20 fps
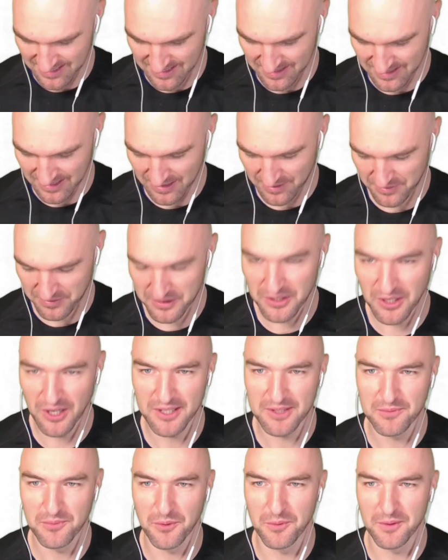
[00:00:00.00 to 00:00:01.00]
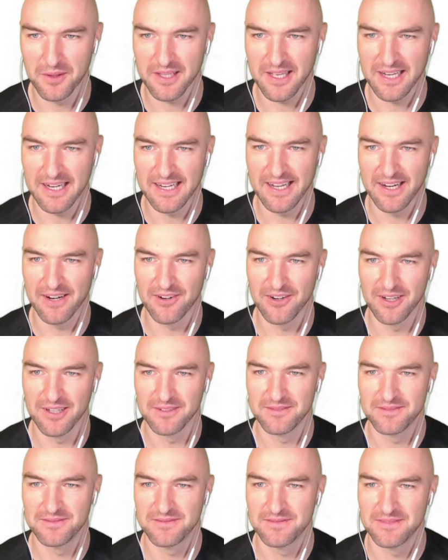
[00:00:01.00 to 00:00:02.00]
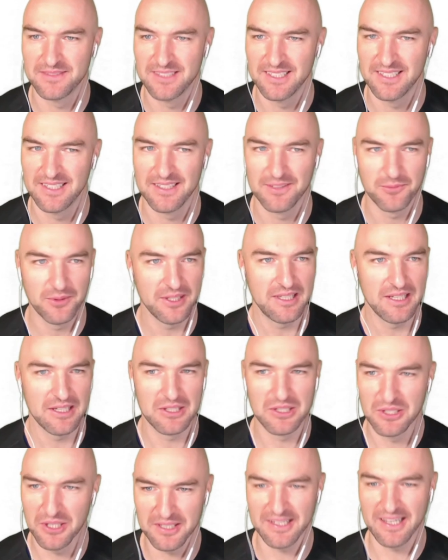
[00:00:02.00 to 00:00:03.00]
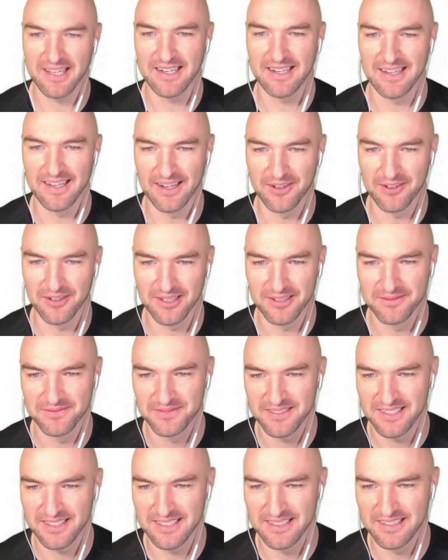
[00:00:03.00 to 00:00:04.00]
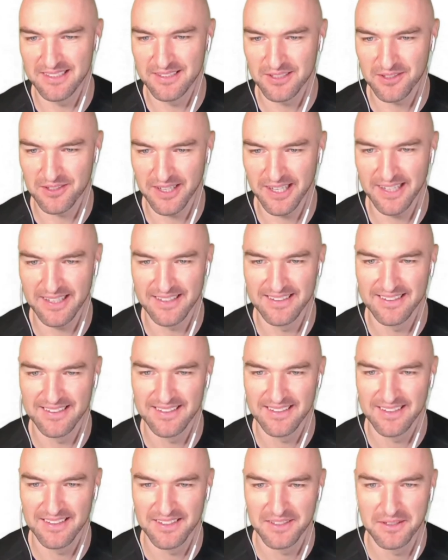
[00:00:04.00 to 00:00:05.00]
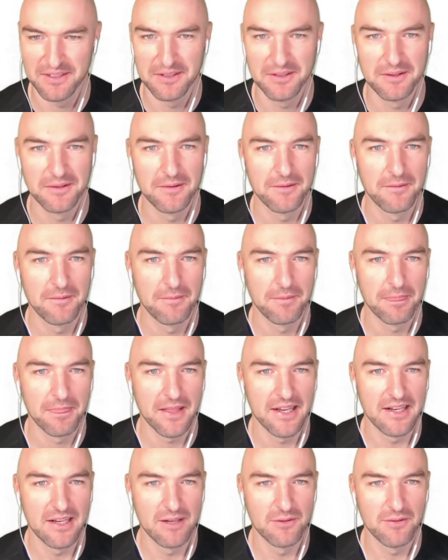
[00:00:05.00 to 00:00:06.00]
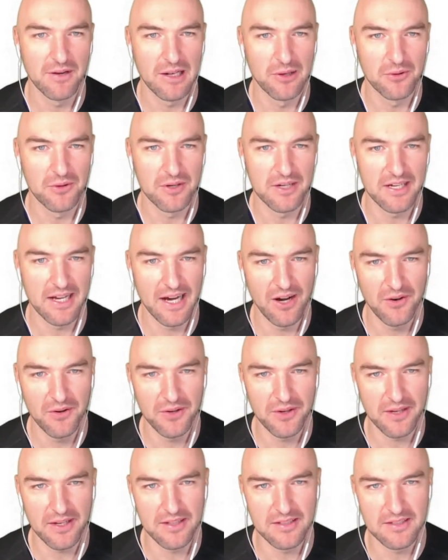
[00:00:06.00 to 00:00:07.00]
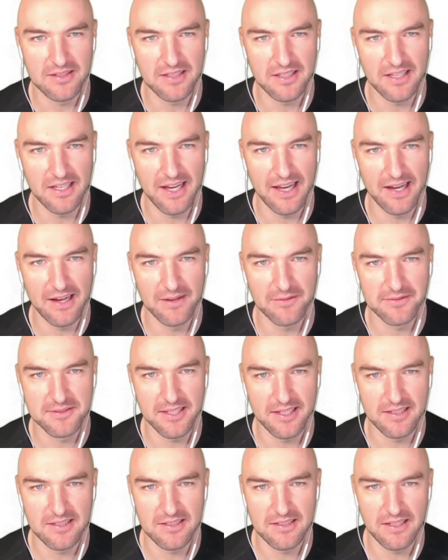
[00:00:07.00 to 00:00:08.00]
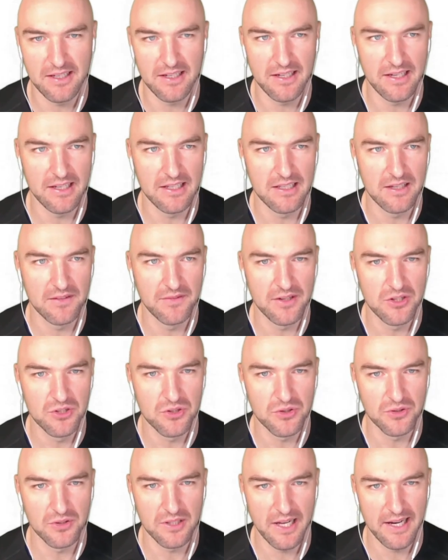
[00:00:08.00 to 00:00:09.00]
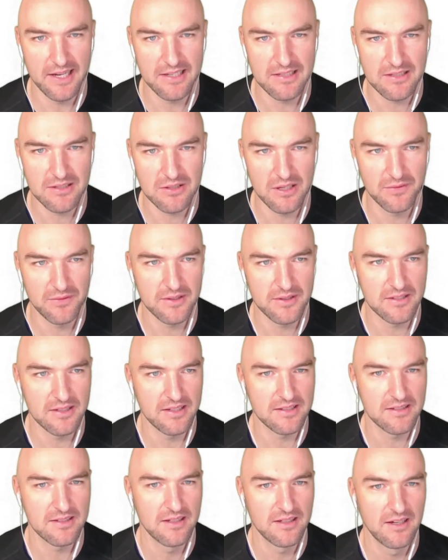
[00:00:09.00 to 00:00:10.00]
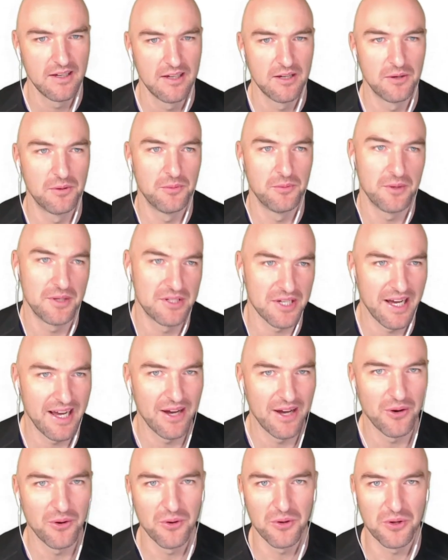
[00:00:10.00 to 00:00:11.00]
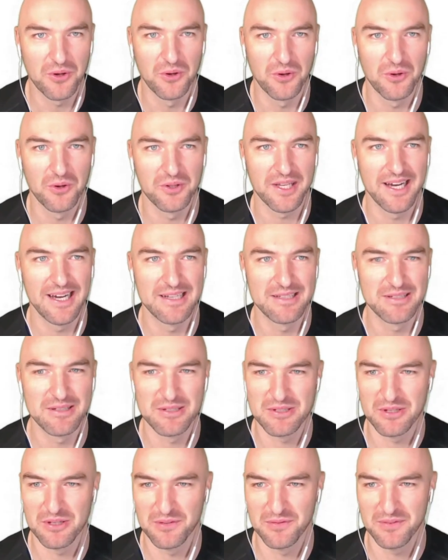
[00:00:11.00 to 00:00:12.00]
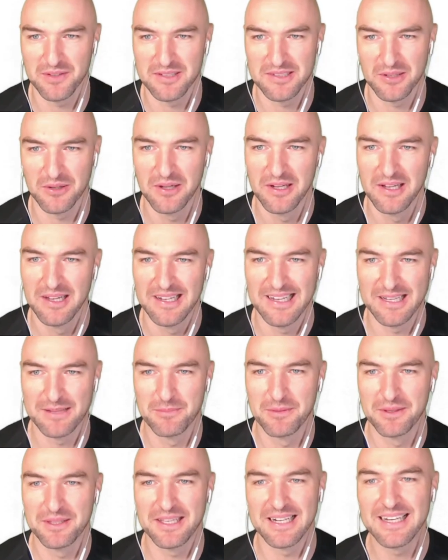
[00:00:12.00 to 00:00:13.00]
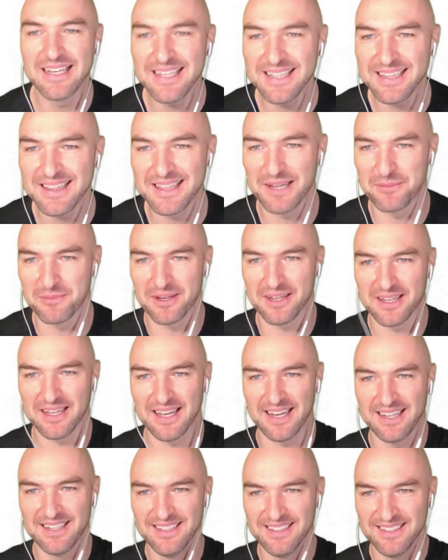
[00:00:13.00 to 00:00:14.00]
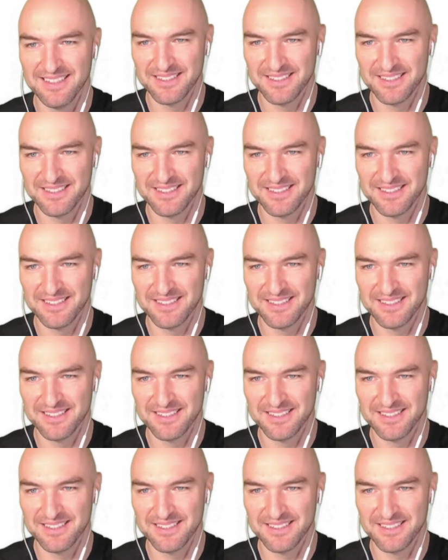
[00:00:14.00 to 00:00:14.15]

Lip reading: If not, we will get an error. We did not get an error. This is great. And if I look now, you can see I have 16 individual isosurfaces, which I all called isosurface. So let me delete them again.